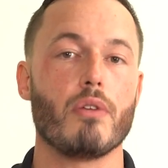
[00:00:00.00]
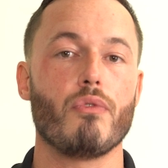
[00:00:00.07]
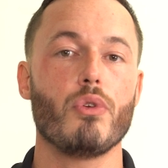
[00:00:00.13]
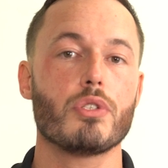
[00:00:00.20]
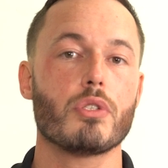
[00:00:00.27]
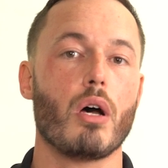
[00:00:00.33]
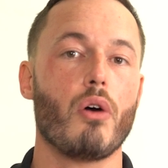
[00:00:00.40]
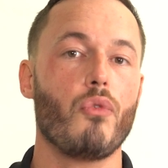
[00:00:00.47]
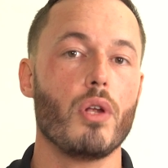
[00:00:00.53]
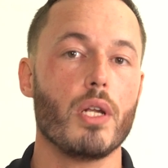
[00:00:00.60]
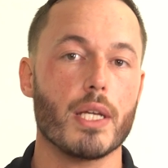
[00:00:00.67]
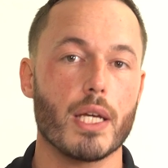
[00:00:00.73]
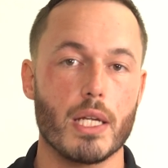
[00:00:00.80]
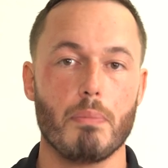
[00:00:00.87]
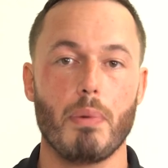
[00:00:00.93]
If you start
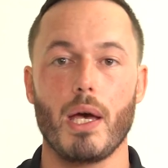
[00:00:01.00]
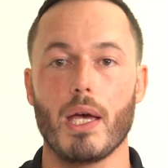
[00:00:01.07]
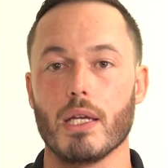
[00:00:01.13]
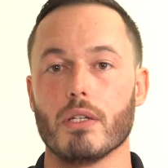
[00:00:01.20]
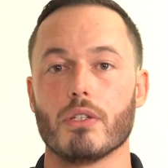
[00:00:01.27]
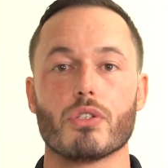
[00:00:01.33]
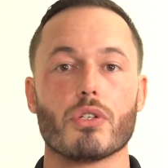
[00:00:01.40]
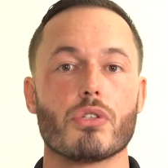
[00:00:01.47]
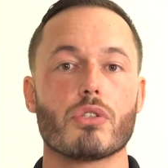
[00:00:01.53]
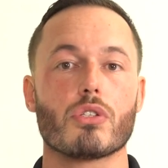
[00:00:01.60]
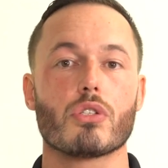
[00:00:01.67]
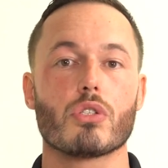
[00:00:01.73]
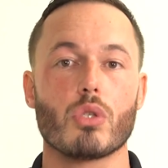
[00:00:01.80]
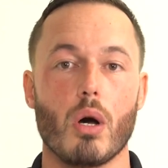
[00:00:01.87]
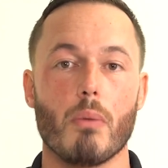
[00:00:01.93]
feeling any pain, just
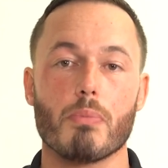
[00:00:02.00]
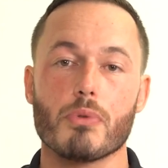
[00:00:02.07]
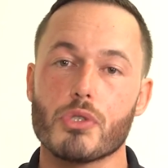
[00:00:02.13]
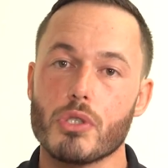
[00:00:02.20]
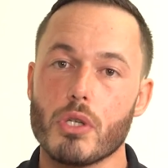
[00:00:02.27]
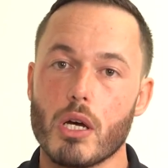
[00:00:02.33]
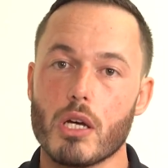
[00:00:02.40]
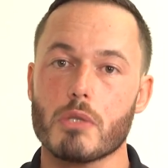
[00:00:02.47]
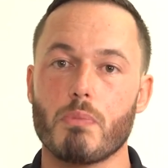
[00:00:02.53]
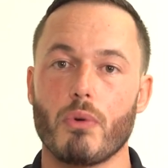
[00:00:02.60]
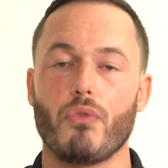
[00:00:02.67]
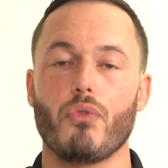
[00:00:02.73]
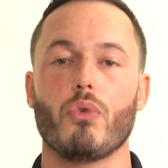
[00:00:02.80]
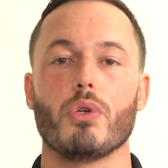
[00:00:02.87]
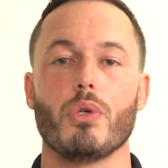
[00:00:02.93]
stop just
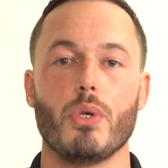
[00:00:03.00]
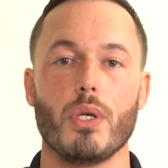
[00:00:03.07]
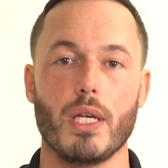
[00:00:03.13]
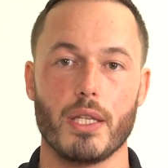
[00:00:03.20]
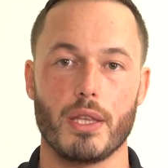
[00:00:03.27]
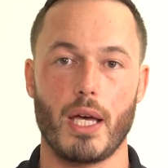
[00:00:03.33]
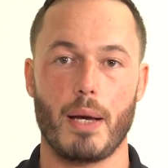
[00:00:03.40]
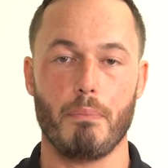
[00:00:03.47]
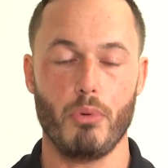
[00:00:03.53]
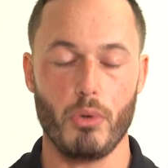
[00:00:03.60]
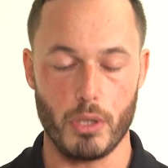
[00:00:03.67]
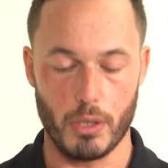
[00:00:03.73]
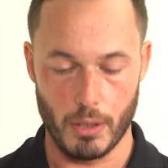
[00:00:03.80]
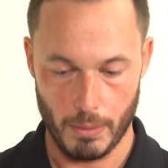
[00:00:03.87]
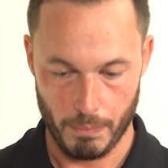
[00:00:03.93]
before you hit that point.